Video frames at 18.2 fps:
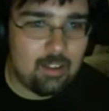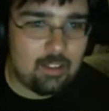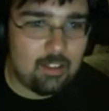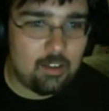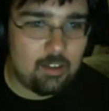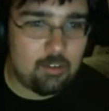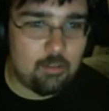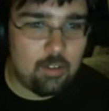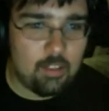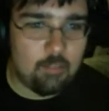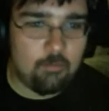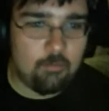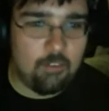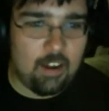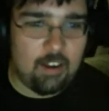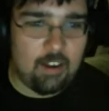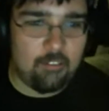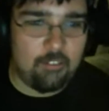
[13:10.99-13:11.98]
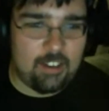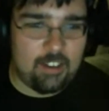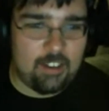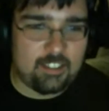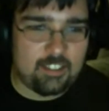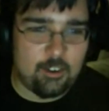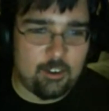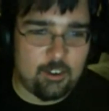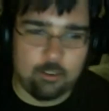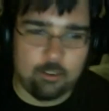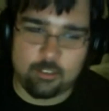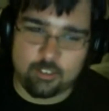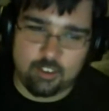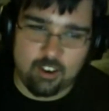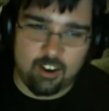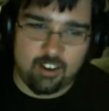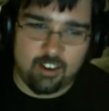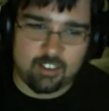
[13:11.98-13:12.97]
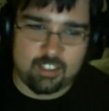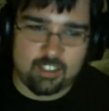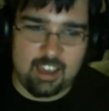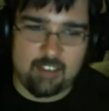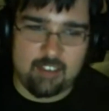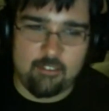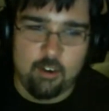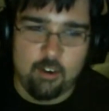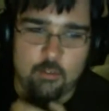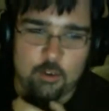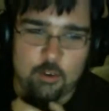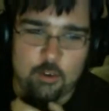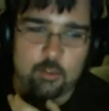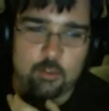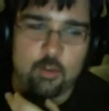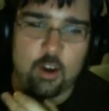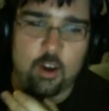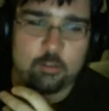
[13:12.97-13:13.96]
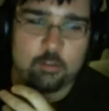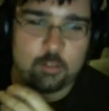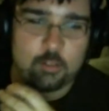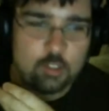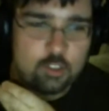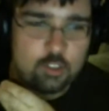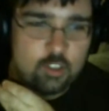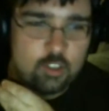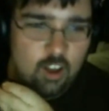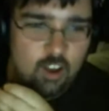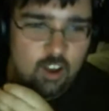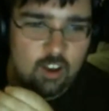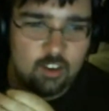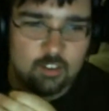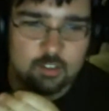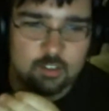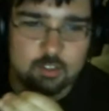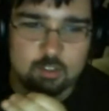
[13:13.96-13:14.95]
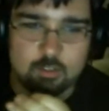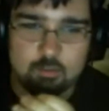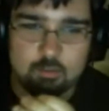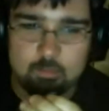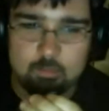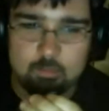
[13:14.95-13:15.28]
Theater Rhythm Final Fantasy Curtain Call to have over 200 songs.